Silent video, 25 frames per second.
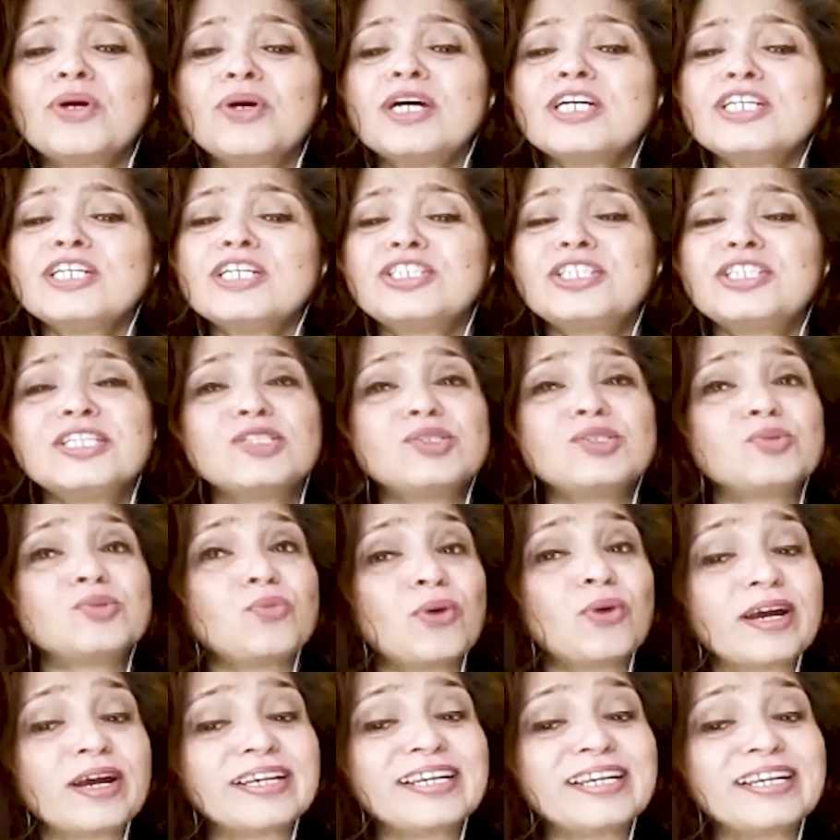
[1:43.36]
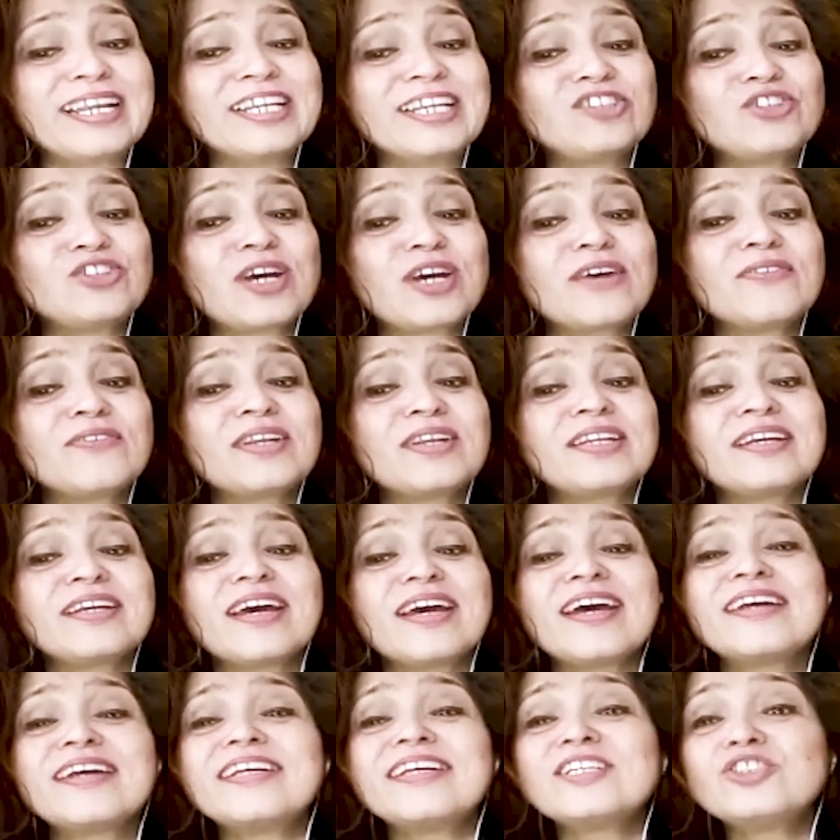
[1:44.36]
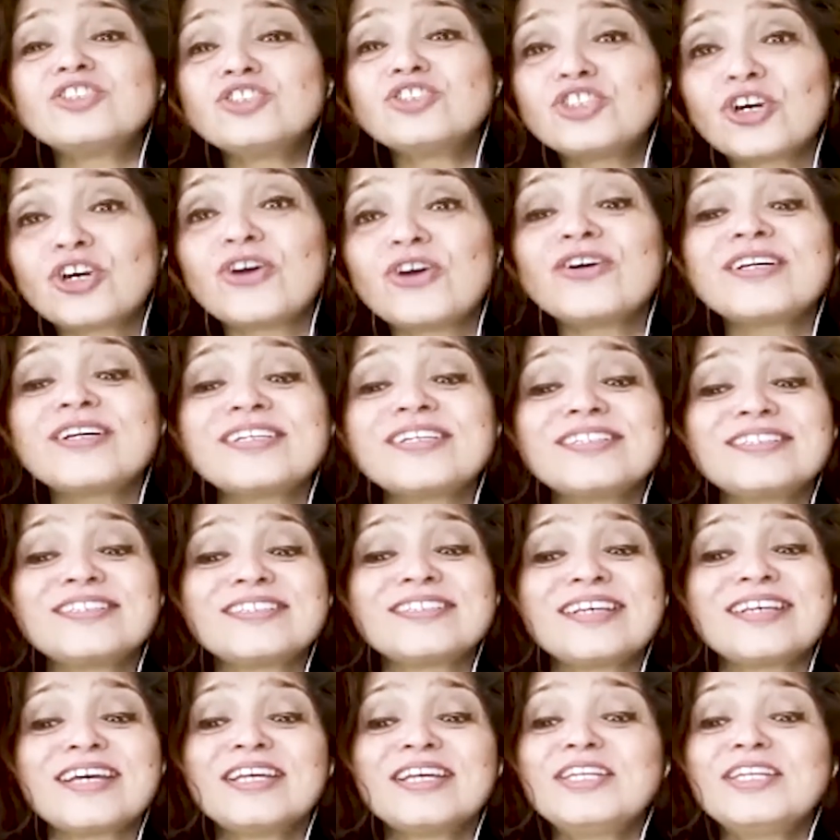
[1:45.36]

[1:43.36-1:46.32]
She is widely traveled and enjoys